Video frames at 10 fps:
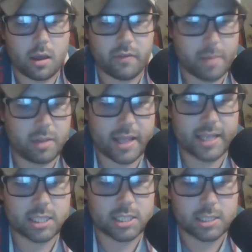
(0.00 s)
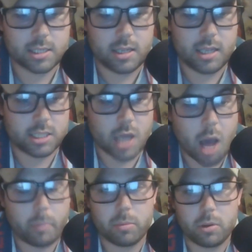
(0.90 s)
of MLS is
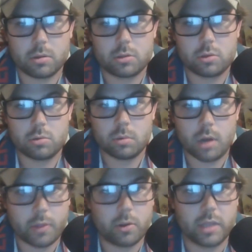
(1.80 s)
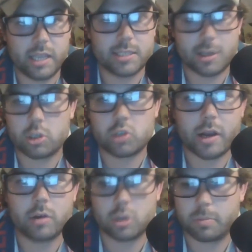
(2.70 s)
comparable to other leagues that our
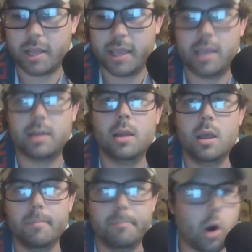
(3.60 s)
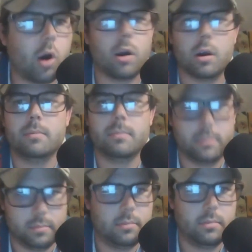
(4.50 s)
strikers are playing in, bar,
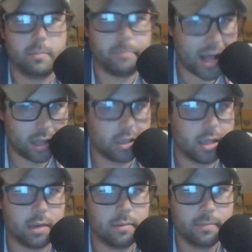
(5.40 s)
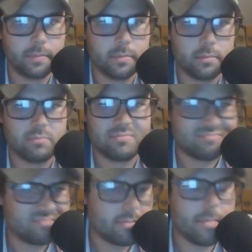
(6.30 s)
Balogun,
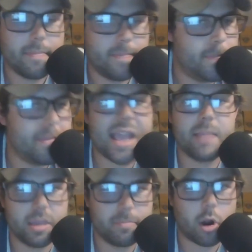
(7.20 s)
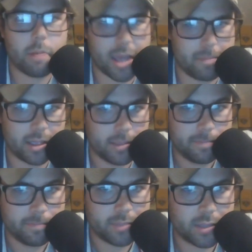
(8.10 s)
maybe bar Pepi.
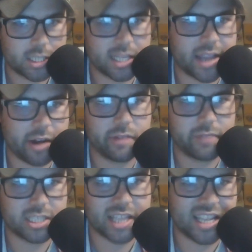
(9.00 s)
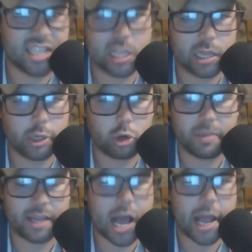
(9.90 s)
So I think Eredivisie is a little
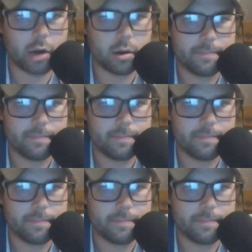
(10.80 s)
bit higher